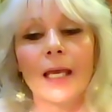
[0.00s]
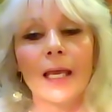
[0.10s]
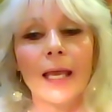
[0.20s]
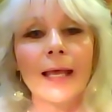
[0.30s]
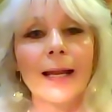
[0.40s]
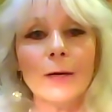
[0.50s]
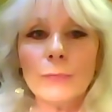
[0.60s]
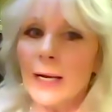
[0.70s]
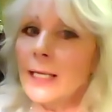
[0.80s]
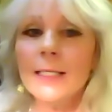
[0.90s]
And I
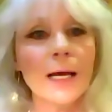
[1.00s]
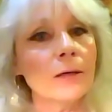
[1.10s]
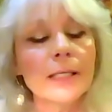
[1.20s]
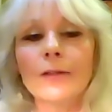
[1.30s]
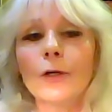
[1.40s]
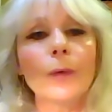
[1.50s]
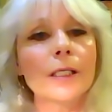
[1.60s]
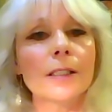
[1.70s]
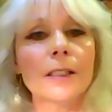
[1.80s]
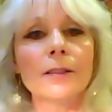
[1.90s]
ran down and there
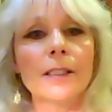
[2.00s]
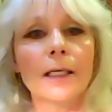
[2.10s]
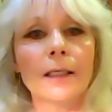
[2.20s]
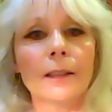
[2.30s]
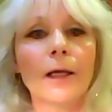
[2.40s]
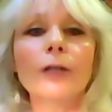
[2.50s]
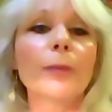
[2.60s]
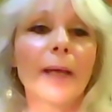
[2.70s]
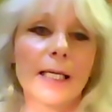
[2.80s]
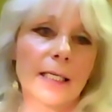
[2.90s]
wasn't a laundry
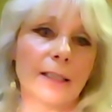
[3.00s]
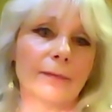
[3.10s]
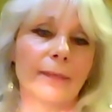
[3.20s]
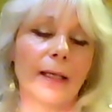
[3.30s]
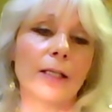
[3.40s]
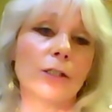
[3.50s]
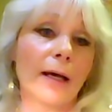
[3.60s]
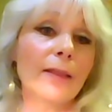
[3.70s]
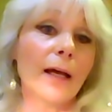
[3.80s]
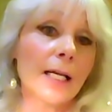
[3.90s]
basket. And so
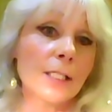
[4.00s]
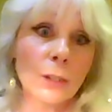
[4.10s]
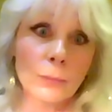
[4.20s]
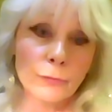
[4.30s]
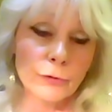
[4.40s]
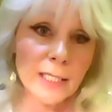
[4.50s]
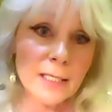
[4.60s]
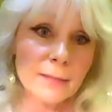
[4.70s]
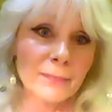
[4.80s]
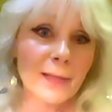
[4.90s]
I thought I was home
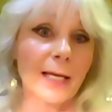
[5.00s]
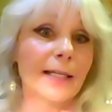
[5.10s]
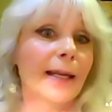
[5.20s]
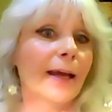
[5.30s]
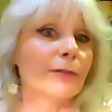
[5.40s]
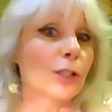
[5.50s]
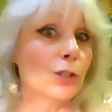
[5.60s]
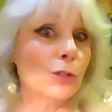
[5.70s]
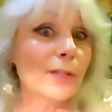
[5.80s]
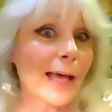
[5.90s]
free. I didn't have to
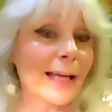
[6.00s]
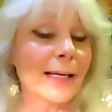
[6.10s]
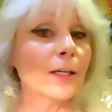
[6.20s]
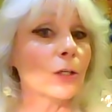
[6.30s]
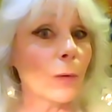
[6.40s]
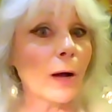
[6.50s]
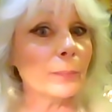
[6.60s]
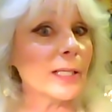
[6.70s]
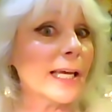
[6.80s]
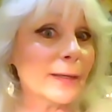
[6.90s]
do that. And I could go out and
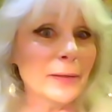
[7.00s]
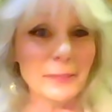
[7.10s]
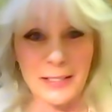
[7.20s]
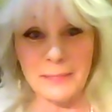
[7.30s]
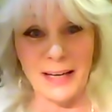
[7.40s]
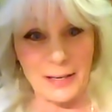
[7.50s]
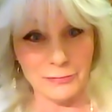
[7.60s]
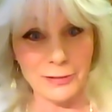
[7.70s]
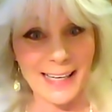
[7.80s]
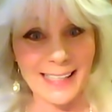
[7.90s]
play with my
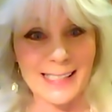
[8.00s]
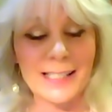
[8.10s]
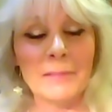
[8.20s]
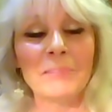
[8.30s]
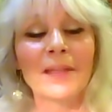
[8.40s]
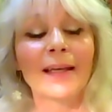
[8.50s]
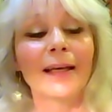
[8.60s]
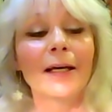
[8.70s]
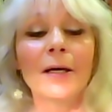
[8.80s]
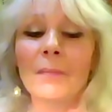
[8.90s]
friends.
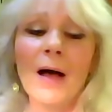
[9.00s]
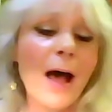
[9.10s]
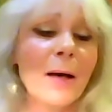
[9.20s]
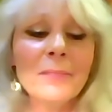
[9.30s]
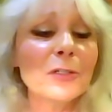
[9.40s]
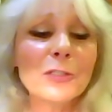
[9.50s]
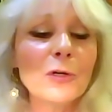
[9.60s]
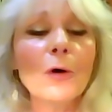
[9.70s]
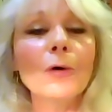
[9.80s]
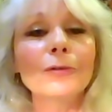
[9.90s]
Mom, there's
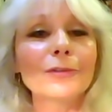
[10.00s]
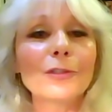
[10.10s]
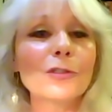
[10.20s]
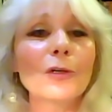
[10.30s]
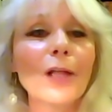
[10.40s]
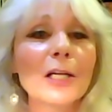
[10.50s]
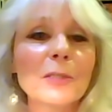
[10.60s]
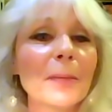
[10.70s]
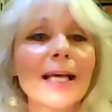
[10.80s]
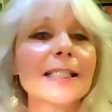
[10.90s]
no laundry
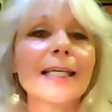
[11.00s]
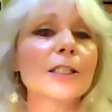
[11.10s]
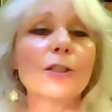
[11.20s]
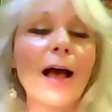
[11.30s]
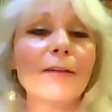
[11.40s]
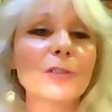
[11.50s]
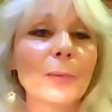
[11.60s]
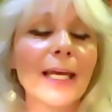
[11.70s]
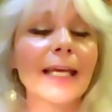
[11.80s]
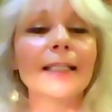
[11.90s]
baskets. You'll have to
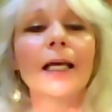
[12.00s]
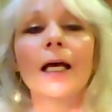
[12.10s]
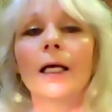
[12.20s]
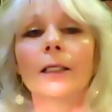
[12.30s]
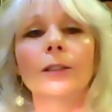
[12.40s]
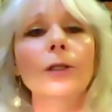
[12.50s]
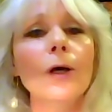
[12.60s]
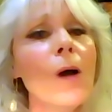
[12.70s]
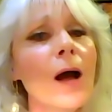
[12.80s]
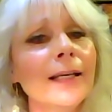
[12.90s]
wait.
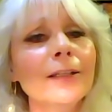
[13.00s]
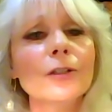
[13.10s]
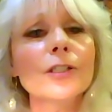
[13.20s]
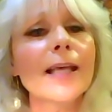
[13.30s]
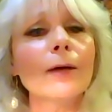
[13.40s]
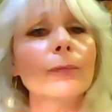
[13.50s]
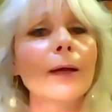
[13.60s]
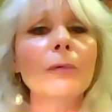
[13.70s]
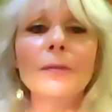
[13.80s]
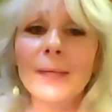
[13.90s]
No, honey, there's that
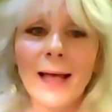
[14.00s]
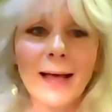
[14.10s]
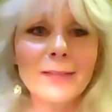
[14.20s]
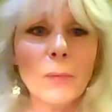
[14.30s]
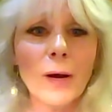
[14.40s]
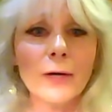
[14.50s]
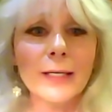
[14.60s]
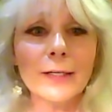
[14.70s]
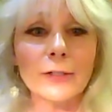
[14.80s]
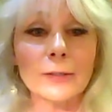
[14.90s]
red one behind the water
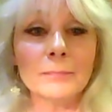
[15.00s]
heater.